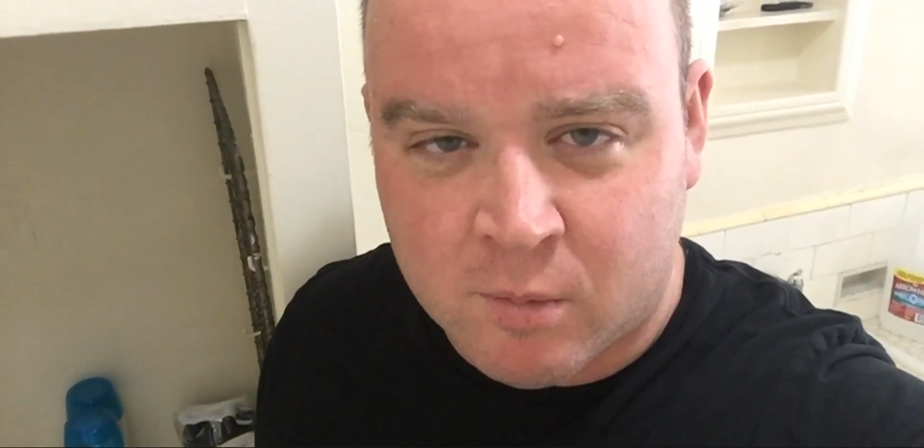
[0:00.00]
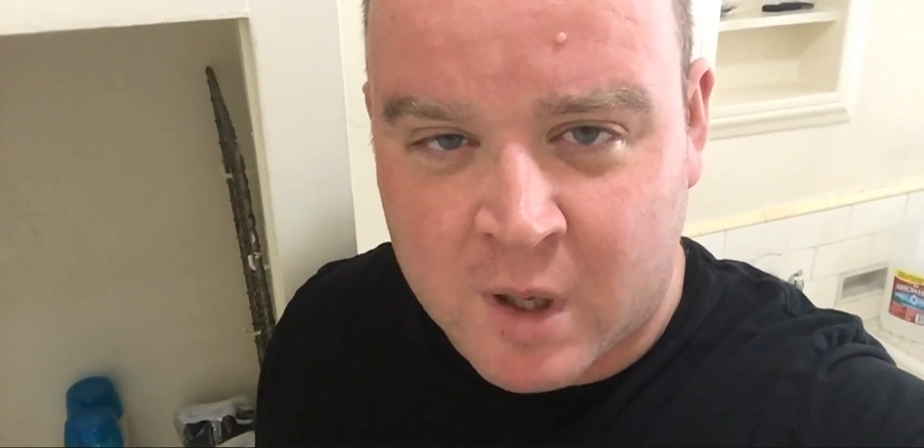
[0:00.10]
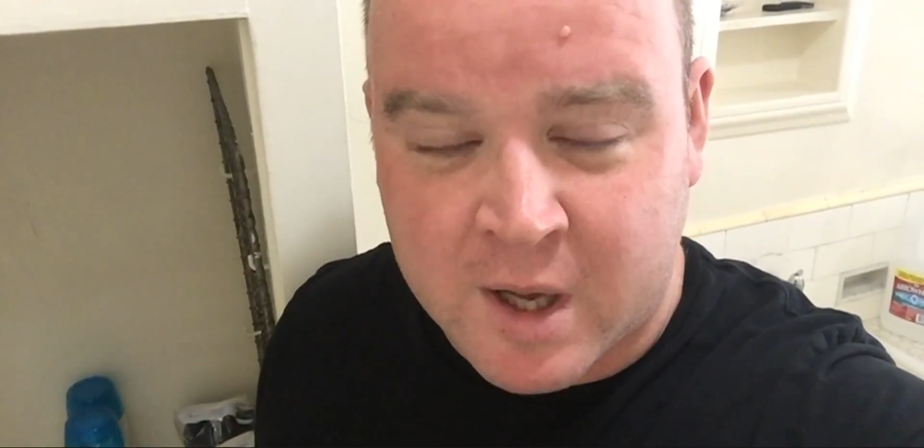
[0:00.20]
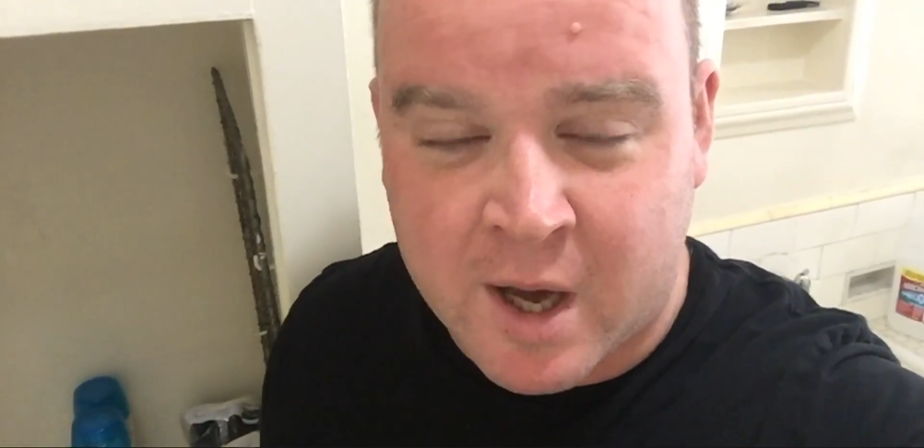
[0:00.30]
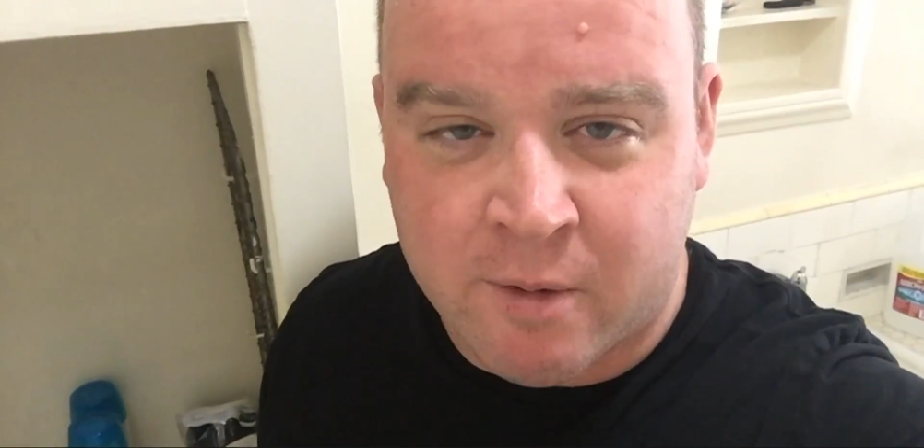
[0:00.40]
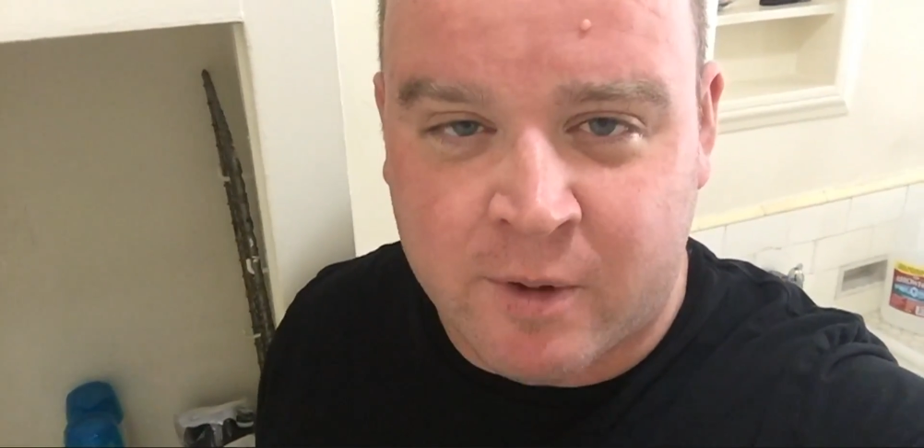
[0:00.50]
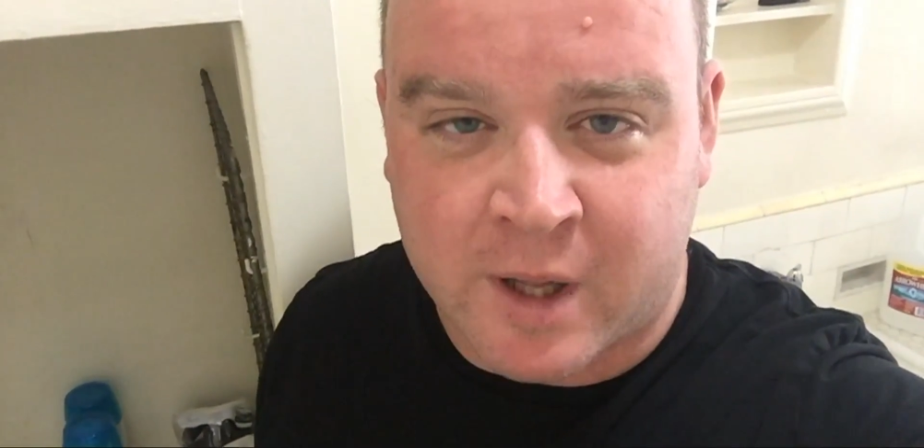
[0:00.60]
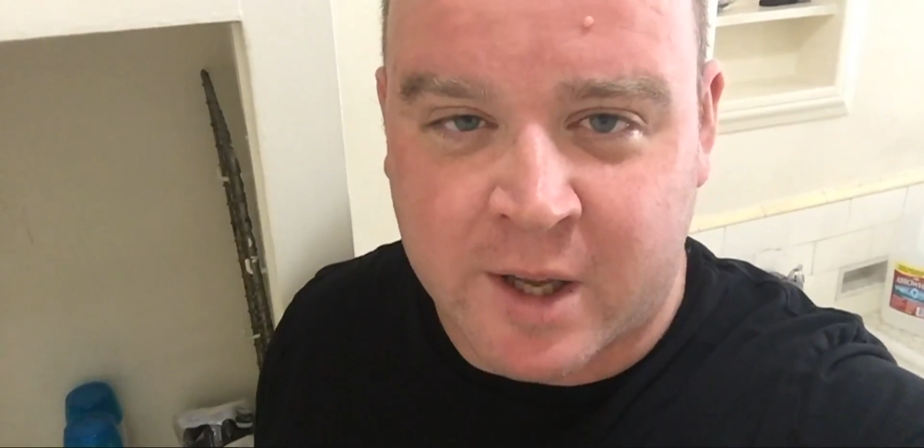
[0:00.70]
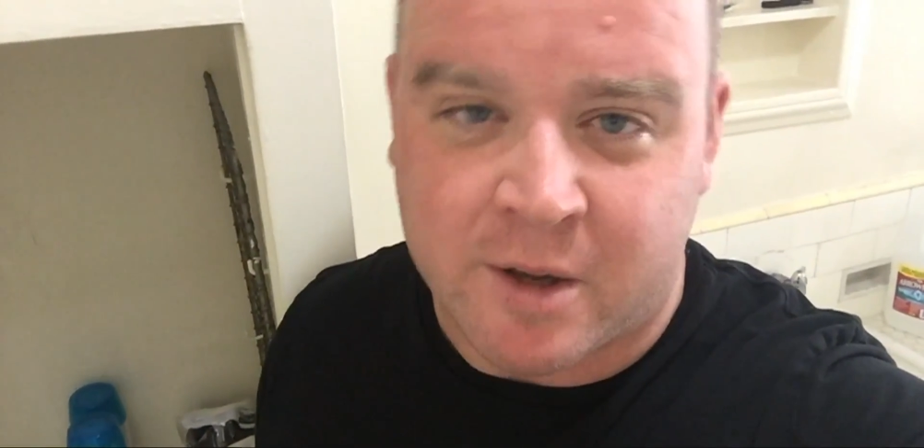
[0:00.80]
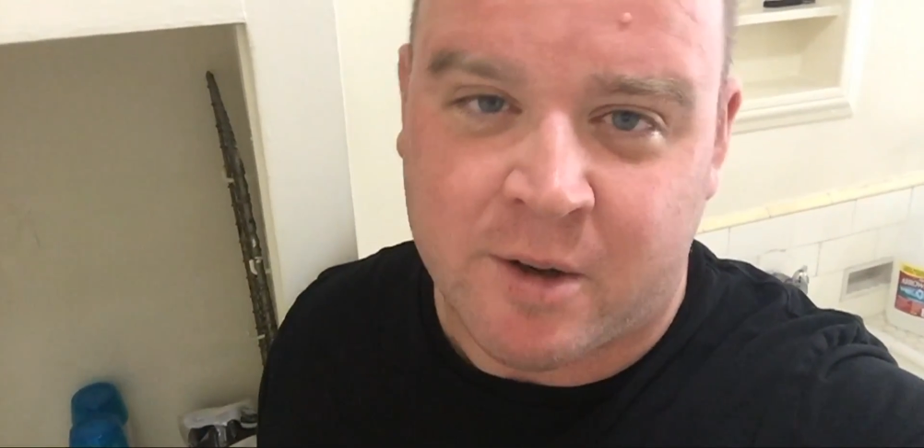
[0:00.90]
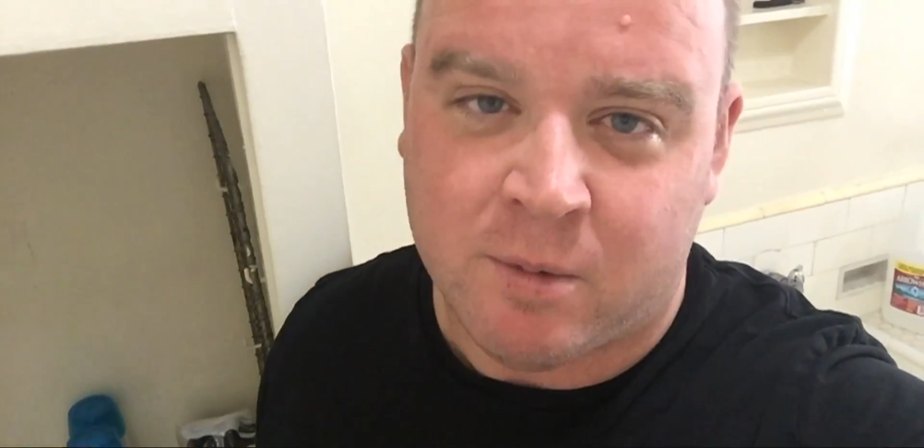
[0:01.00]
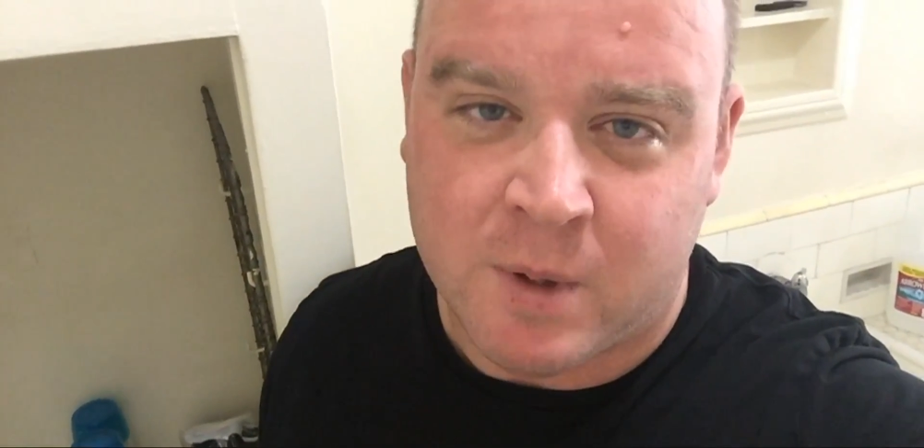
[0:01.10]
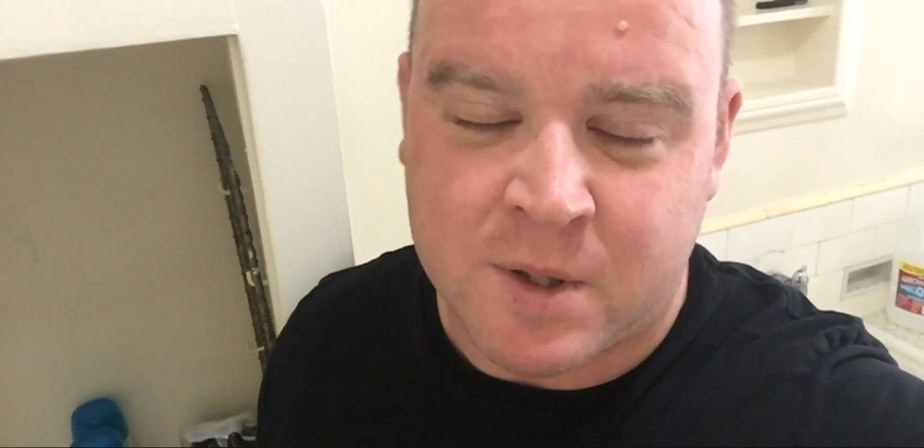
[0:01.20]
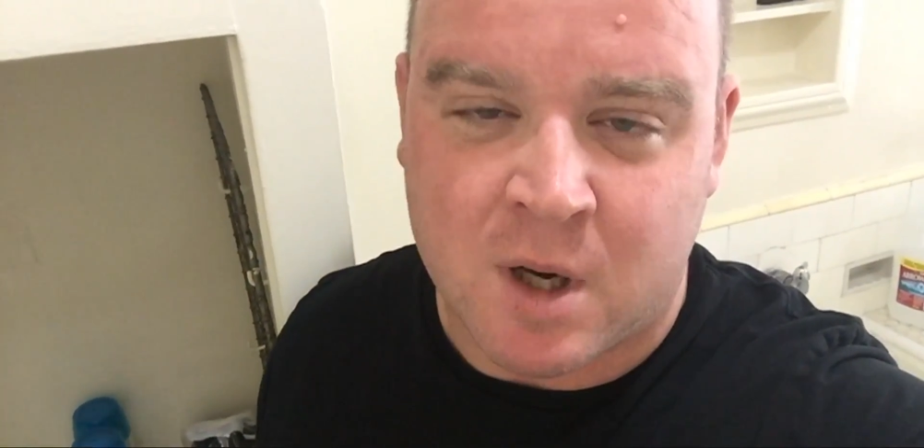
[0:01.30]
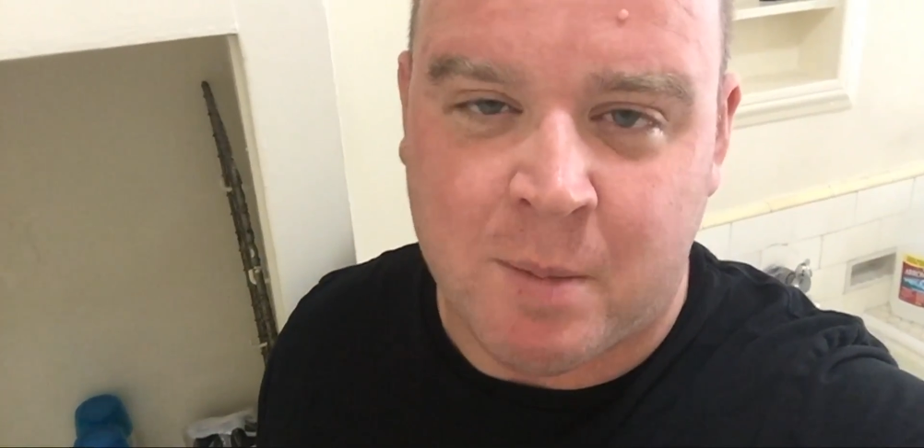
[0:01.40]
I kind of feel like it's going